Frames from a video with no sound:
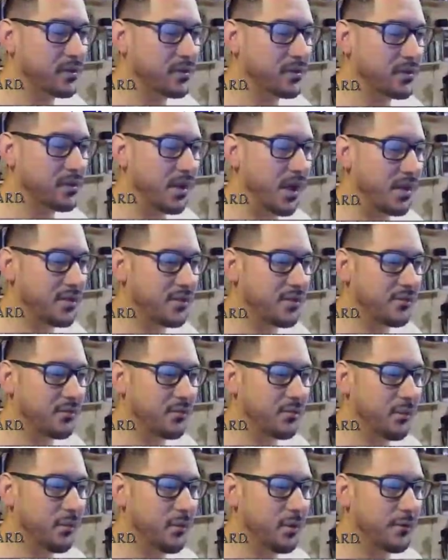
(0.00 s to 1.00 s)
Yeah, they
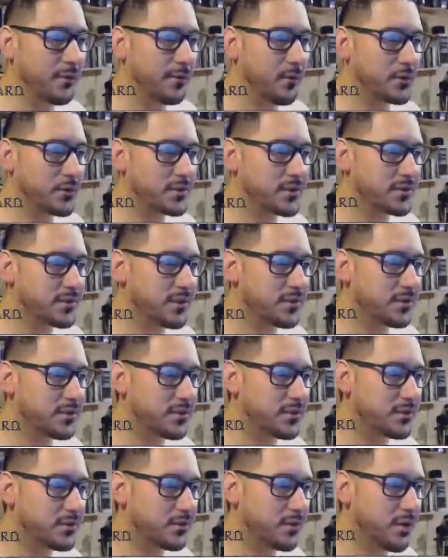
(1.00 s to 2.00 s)
want to force us onto
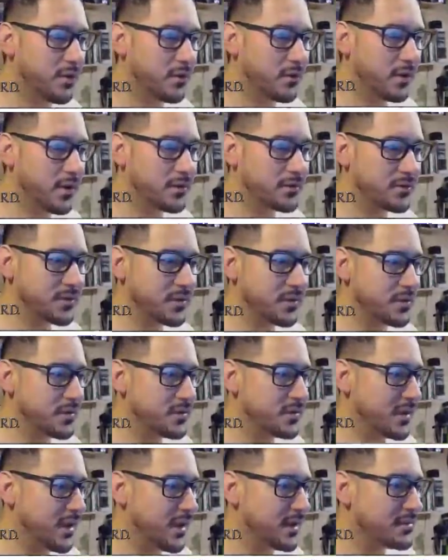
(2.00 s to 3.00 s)
this road. That's the
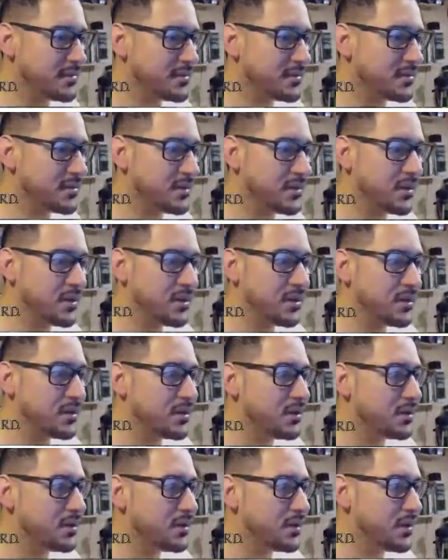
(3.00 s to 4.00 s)
intent,
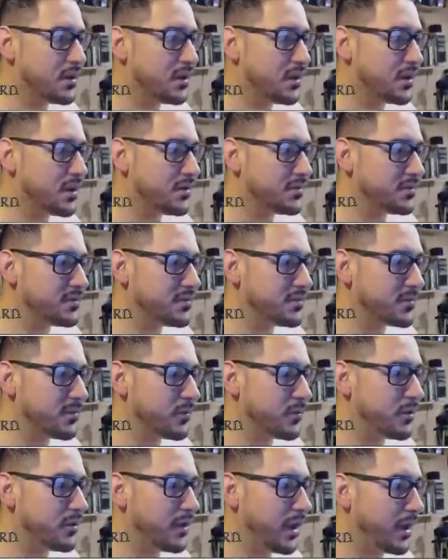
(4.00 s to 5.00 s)
and it gives us some
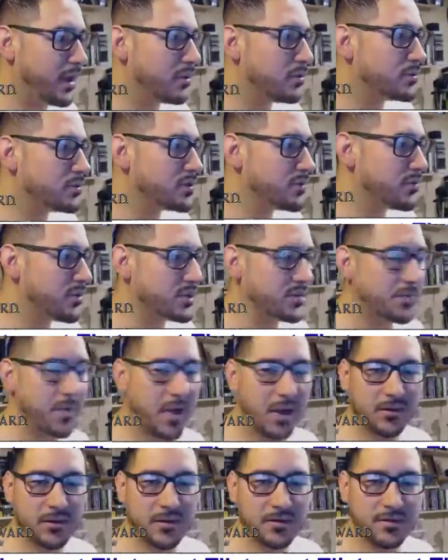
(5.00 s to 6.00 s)
good angles and
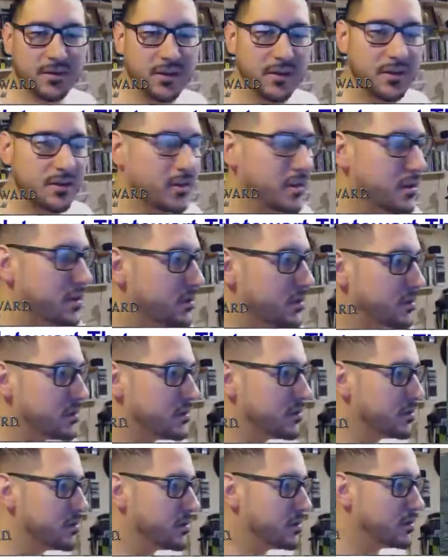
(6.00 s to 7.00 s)
perspectives on the
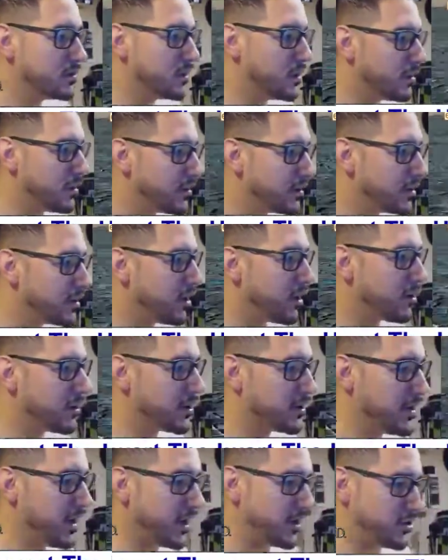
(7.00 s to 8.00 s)

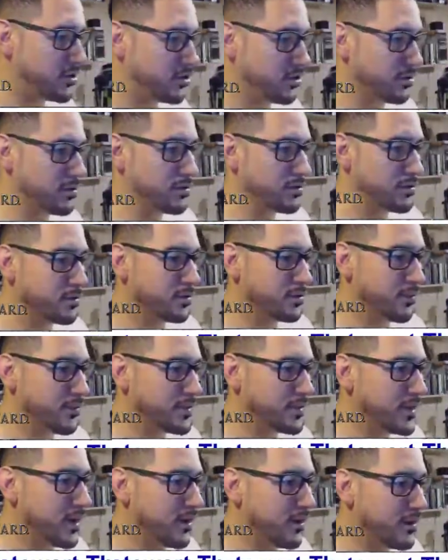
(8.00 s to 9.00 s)
architecture of
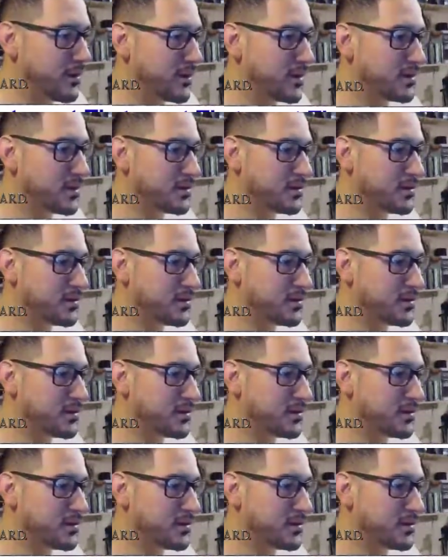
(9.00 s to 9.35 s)
this area.